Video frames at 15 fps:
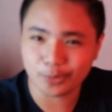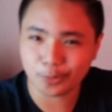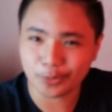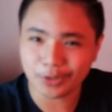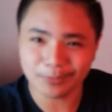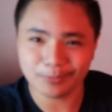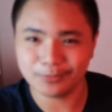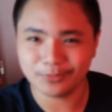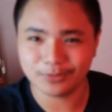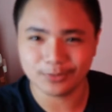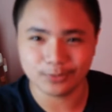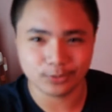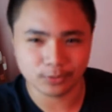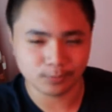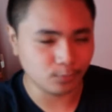grim, and
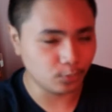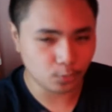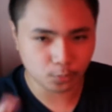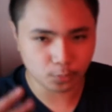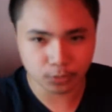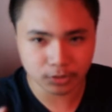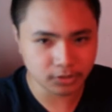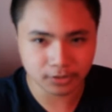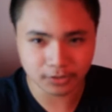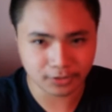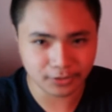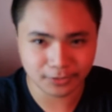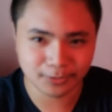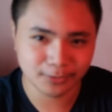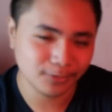some
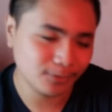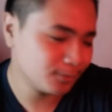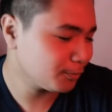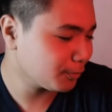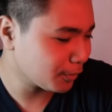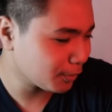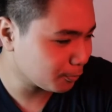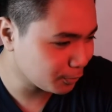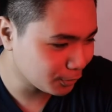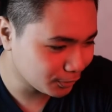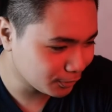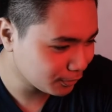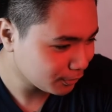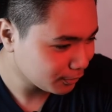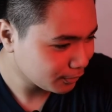grisly, you know what I
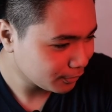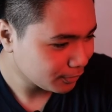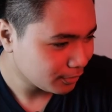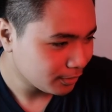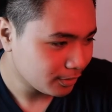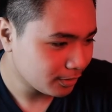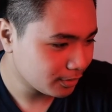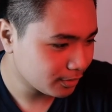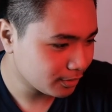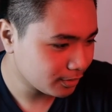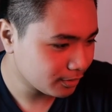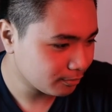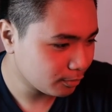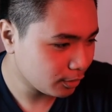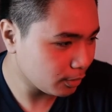mean.
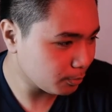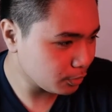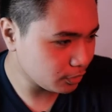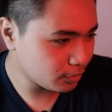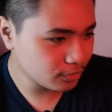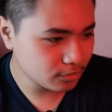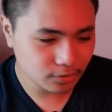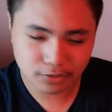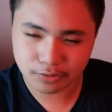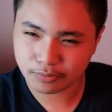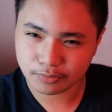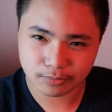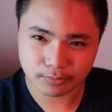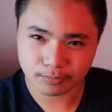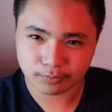And well, I mean, this
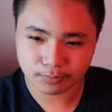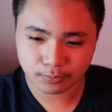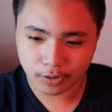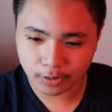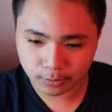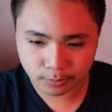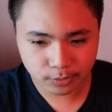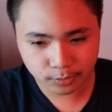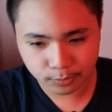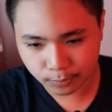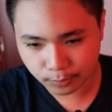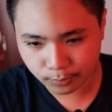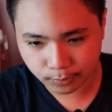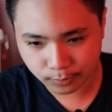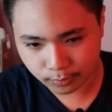is
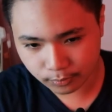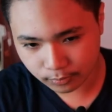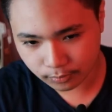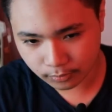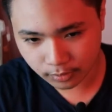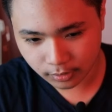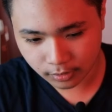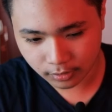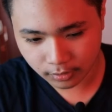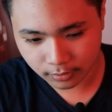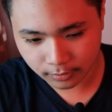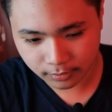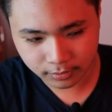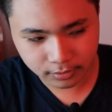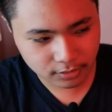probably
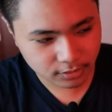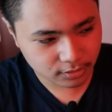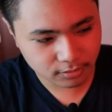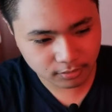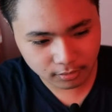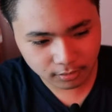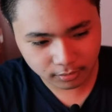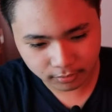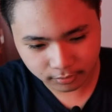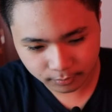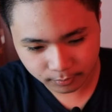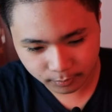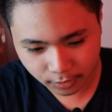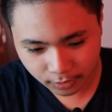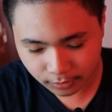this song
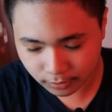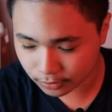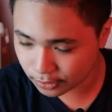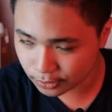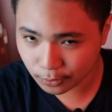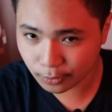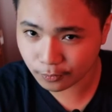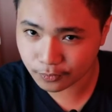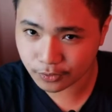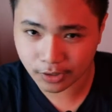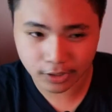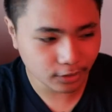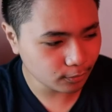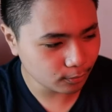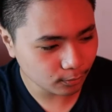deserves
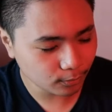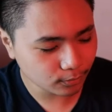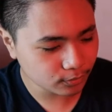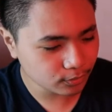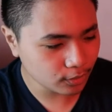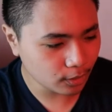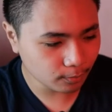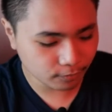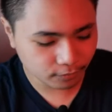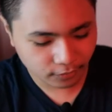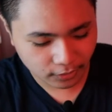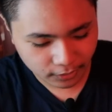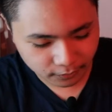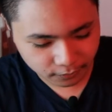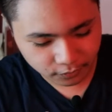like top
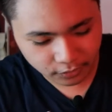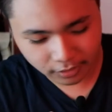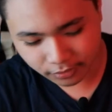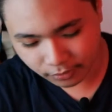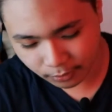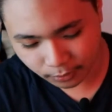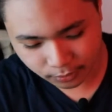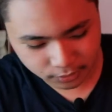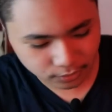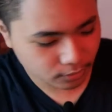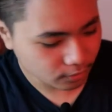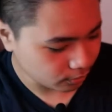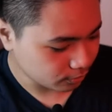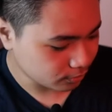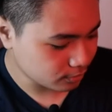5 deathcore
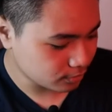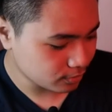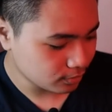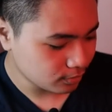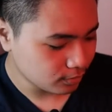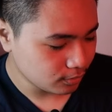songs.